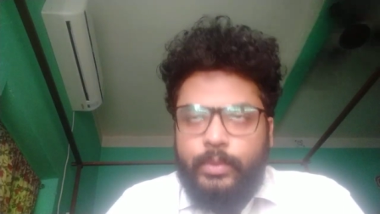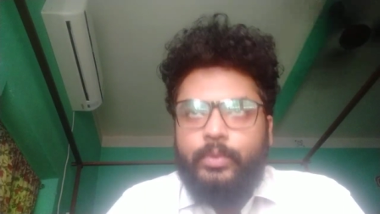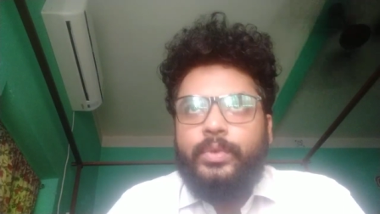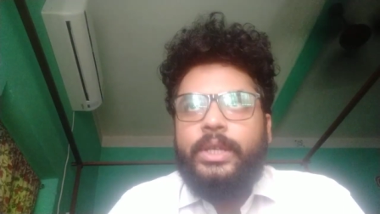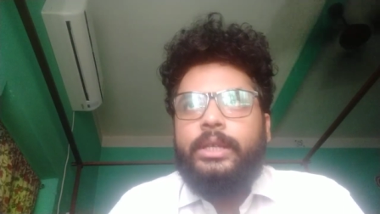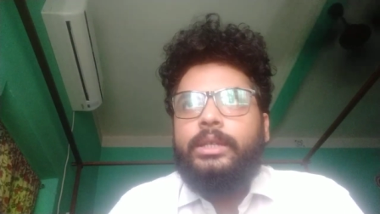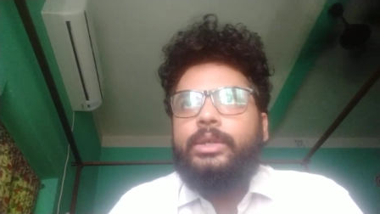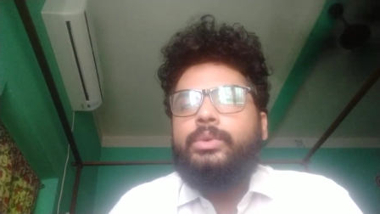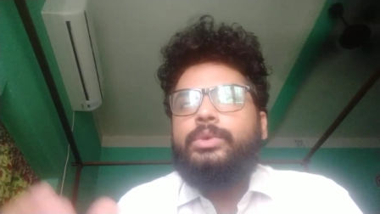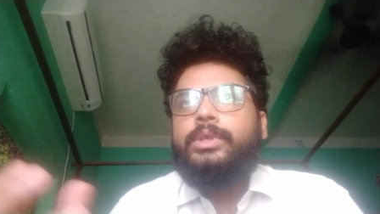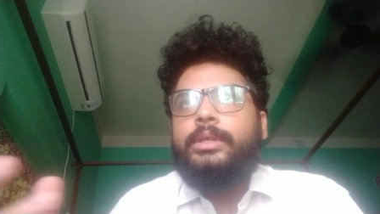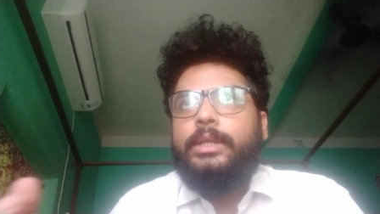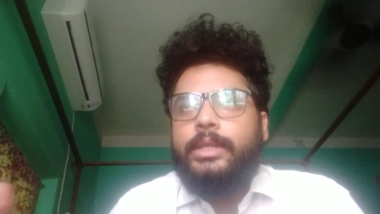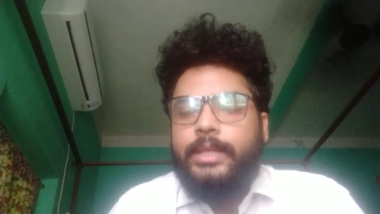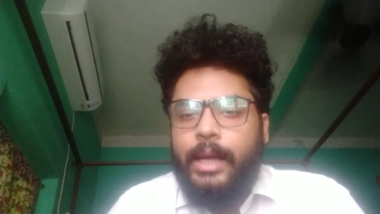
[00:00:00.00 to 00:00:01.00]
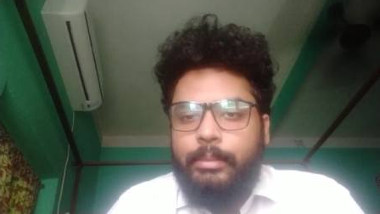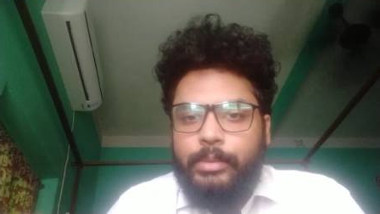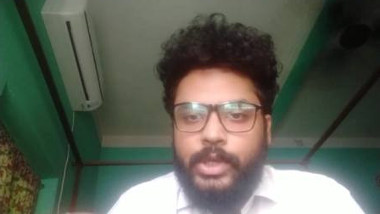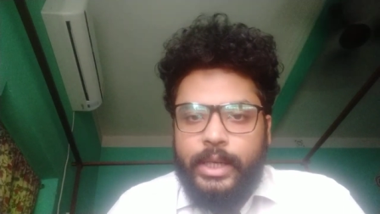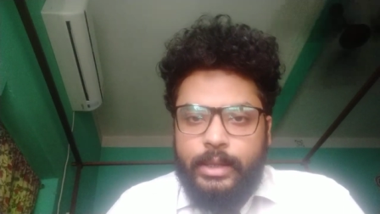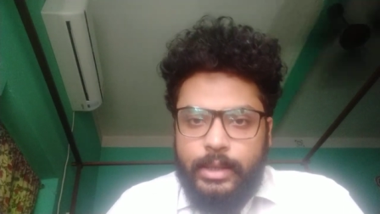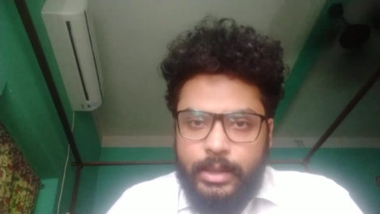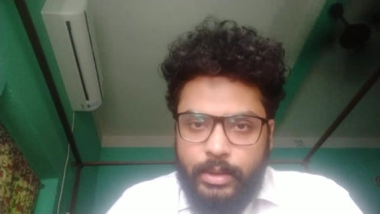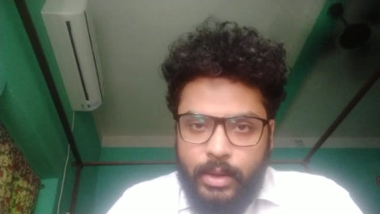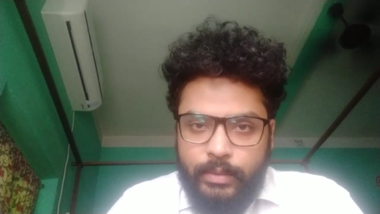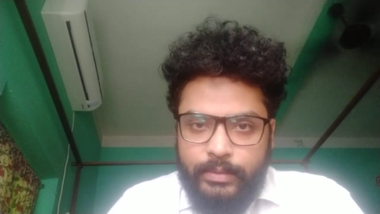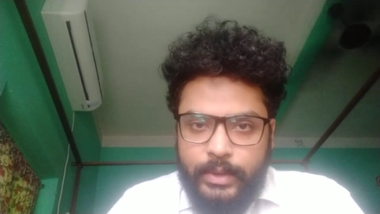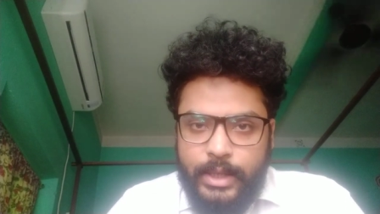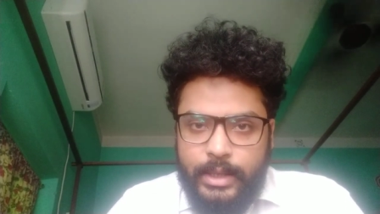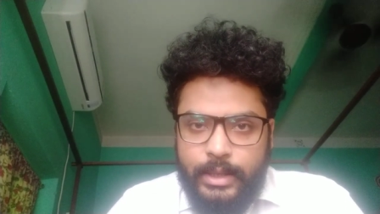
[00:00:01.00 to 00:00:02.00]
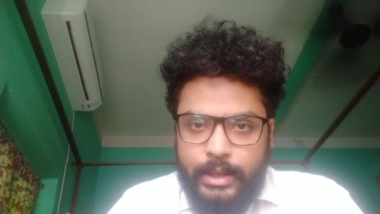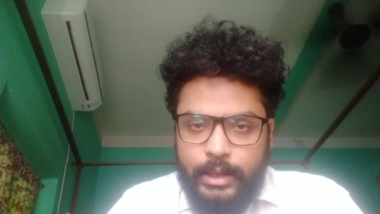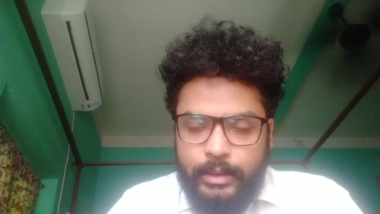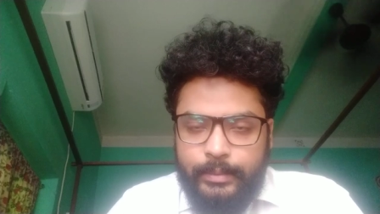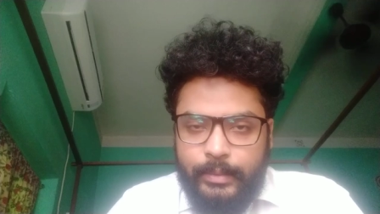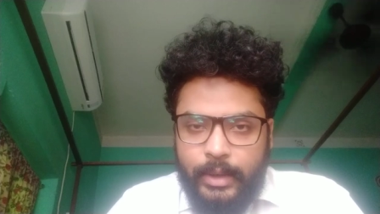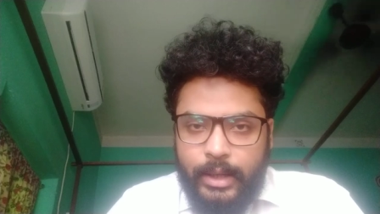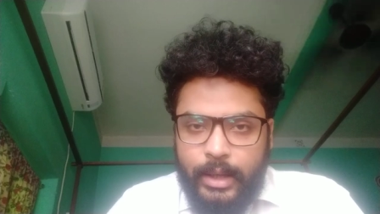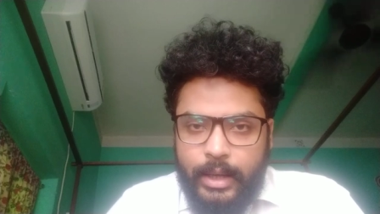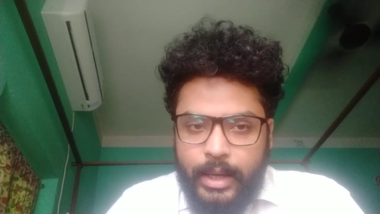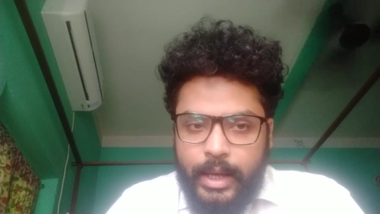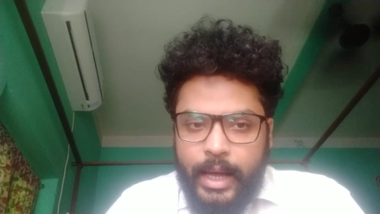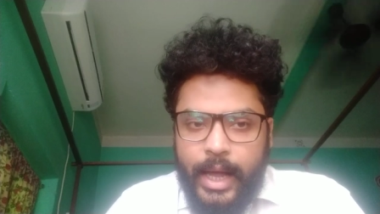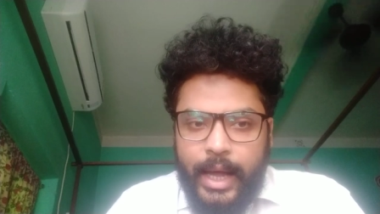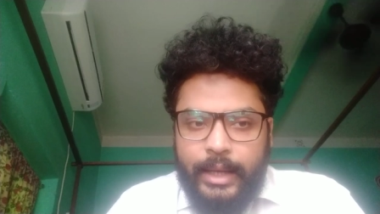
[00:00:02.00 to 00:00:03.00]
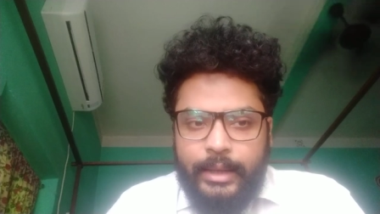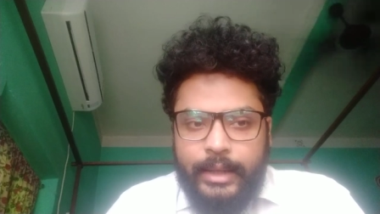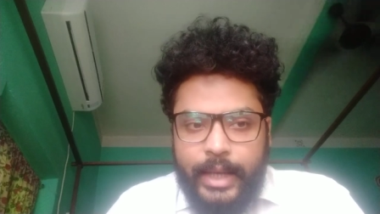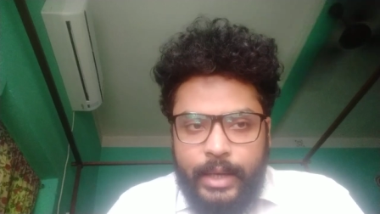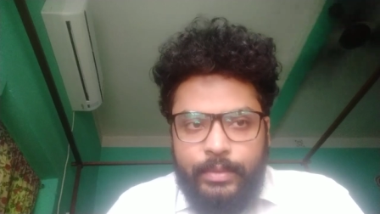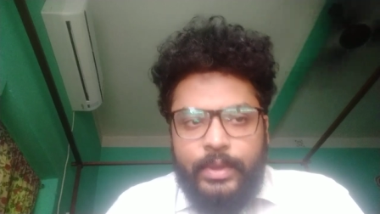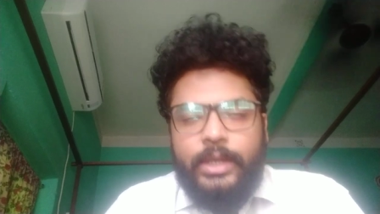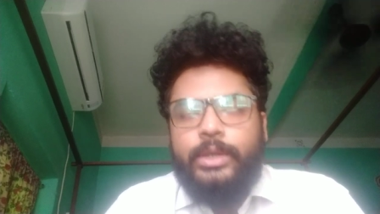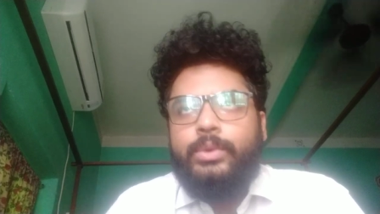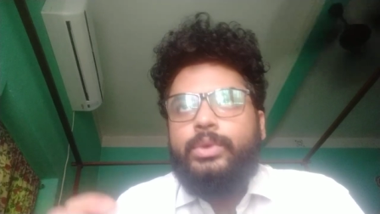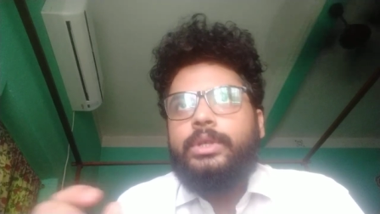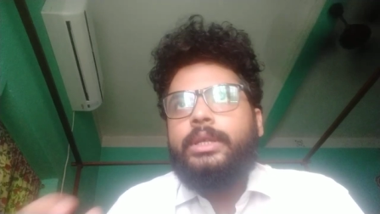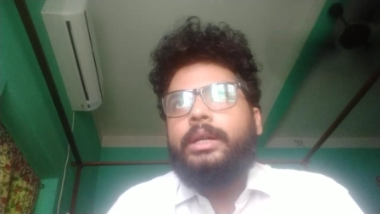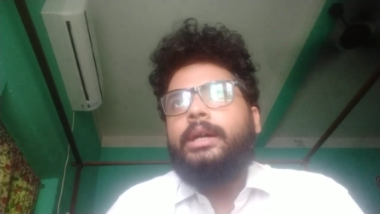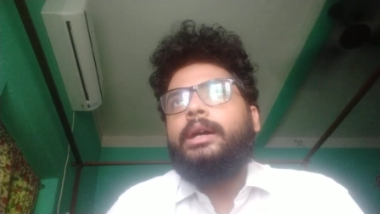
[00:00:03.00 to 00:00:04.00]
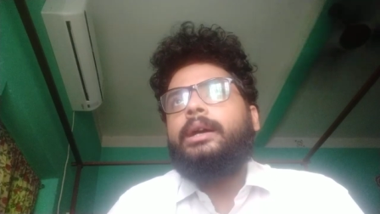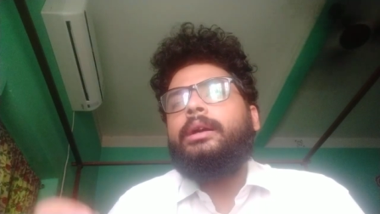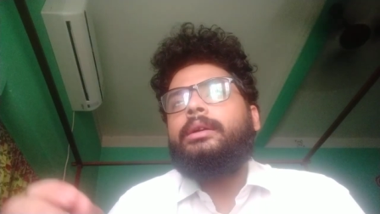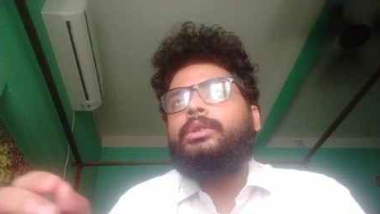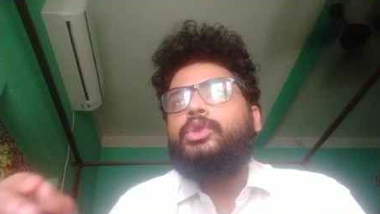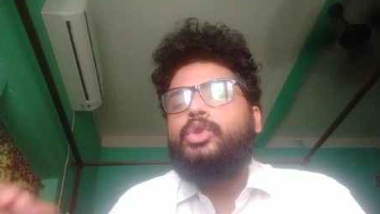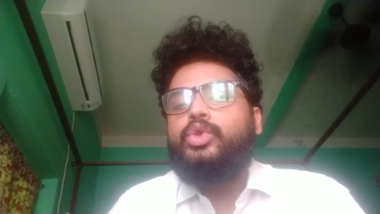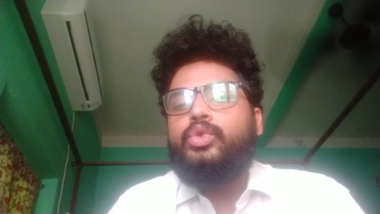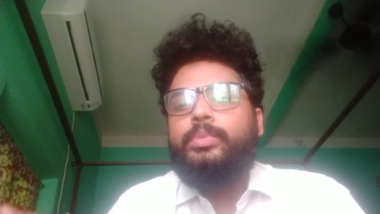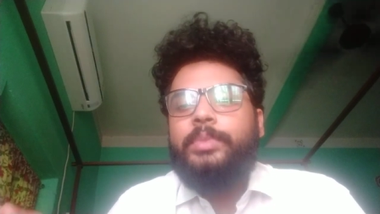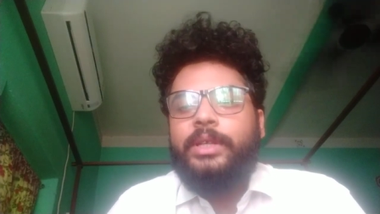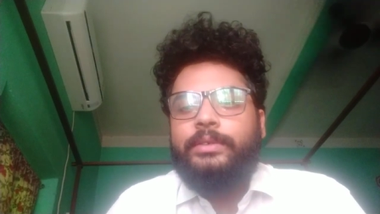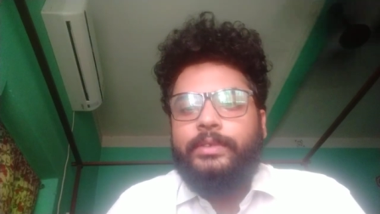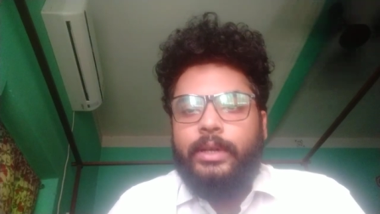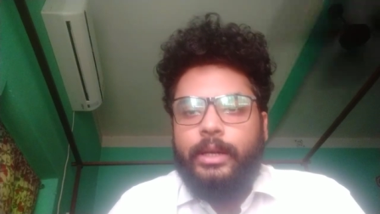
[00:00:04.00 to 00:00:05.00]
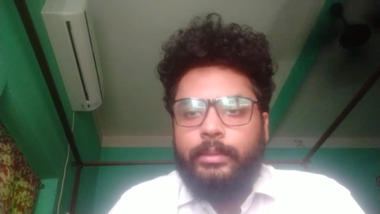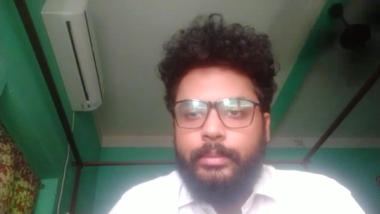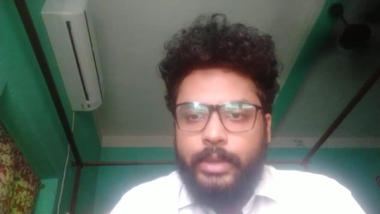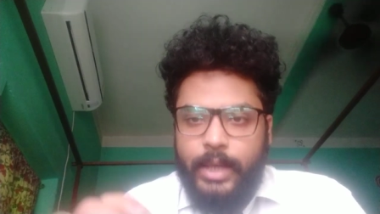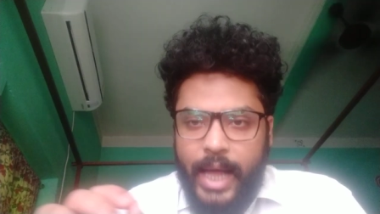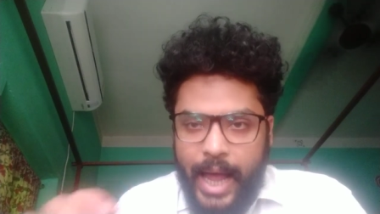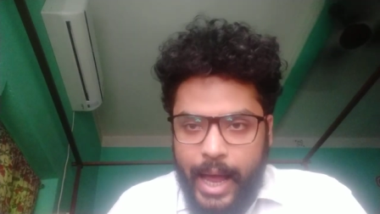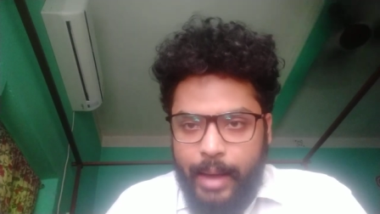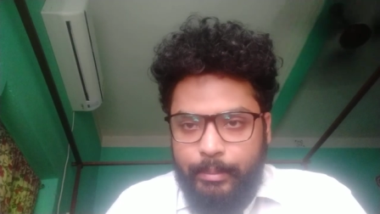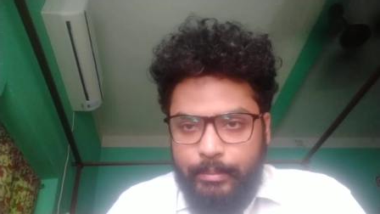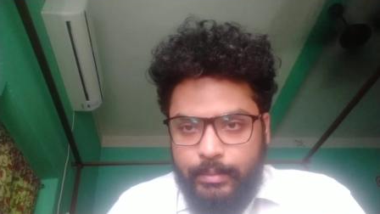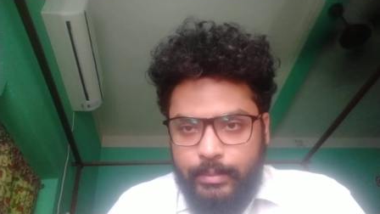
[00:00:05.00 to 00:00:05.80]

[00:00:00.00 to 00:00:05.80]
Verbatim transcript: we use the subject obviously and then we use a to be verb am.